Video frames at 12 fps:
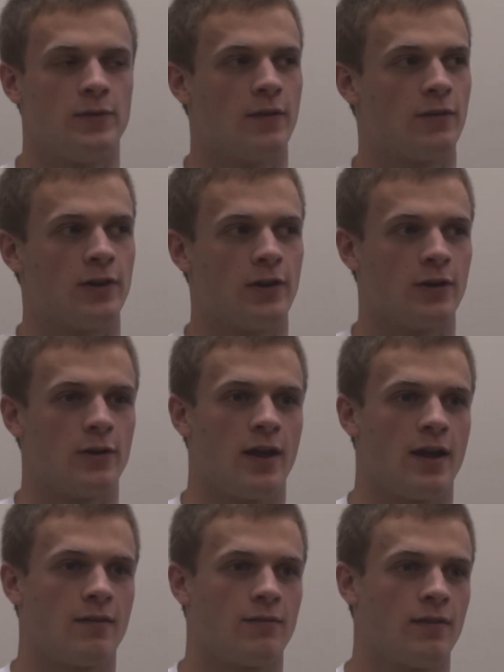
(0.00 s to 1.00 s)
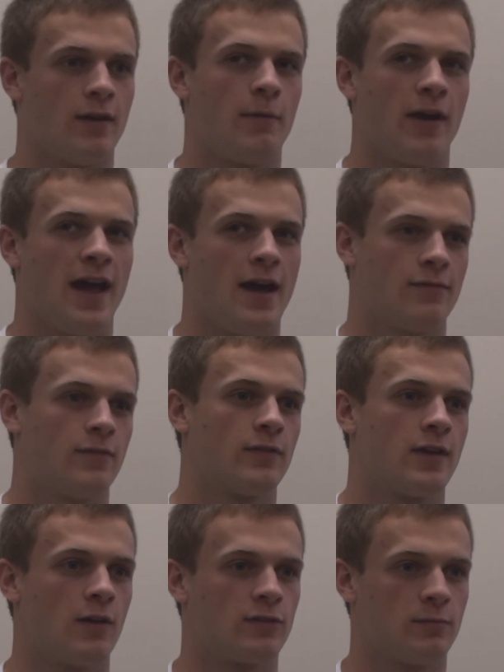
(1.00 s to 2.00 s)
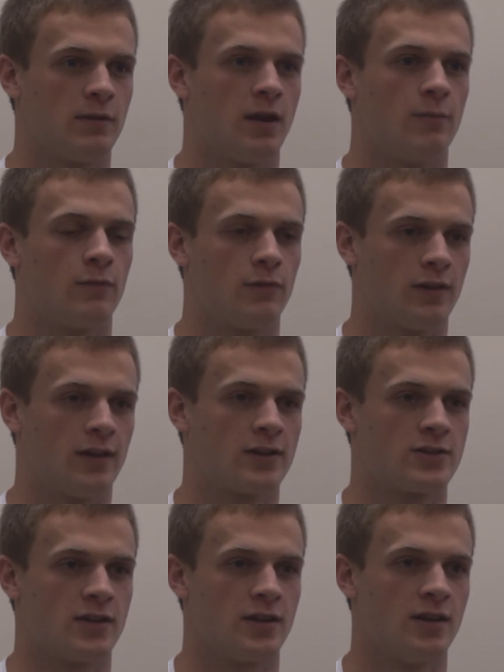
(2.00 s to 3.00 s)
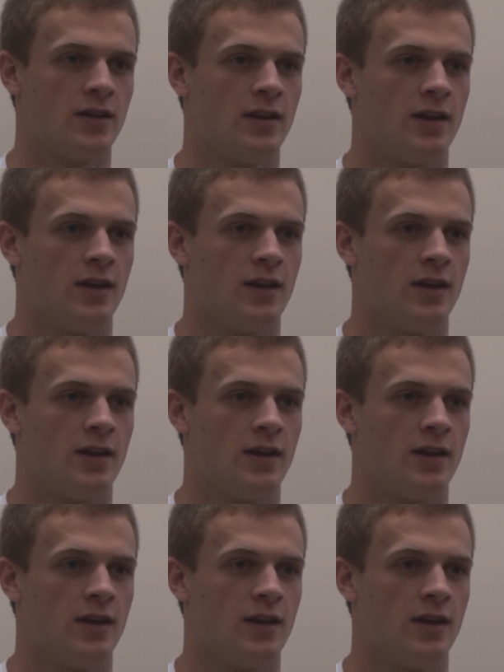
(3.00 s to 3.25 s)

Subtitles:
year you'd have about half of the council being up for re-election,